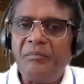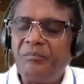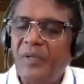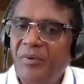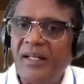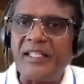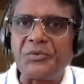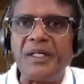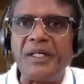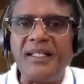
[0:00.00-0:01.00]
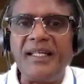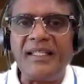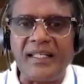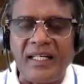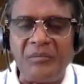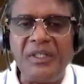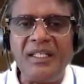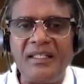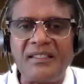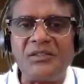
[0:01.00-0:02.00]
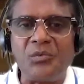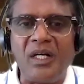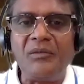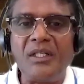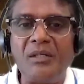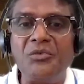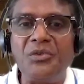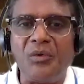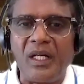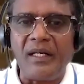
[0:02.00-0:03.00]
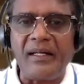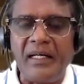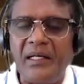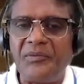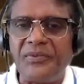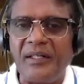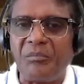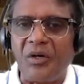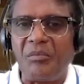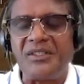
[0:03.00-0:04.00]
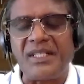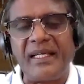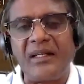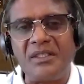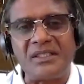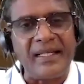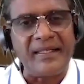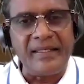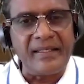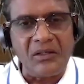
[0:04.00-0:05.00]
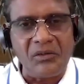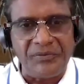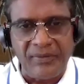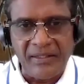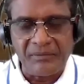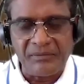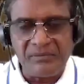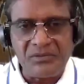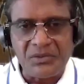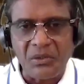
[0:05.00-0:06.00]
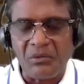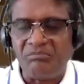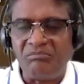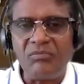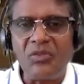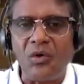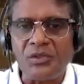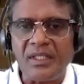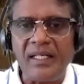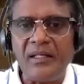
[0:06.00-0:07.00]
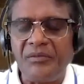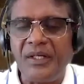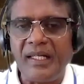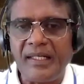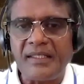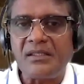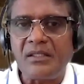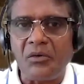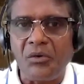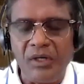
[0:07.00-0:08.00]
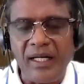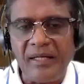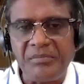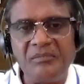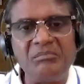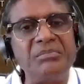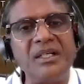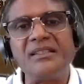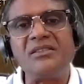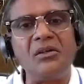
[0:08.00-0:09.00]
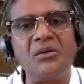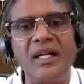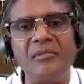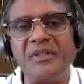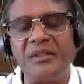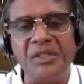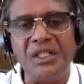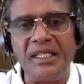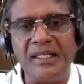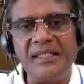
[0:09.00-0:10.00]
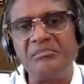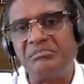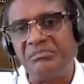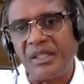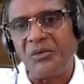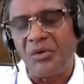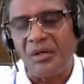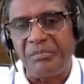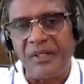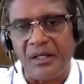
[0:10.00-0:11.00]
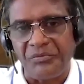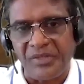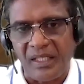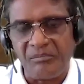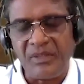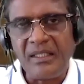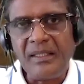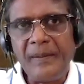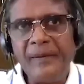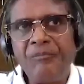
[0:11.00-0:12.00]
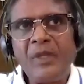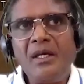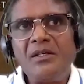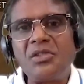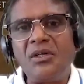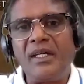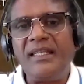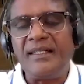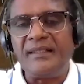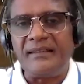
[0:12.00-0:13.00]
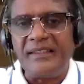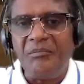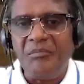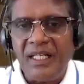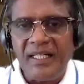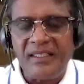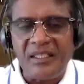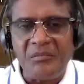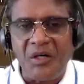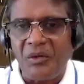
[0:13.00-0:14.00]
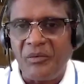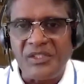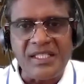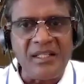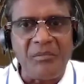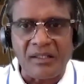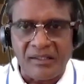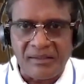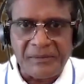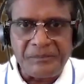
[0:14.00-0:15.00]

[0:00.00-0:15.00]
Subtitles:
People are expecting in the coming years, this one will move to 1.5, and probably China will stagnate around 5. So those kind of reallocations are going to happen, but it's not going to happen immediately, but over a period of time. So in the immediate term, how do we see the market?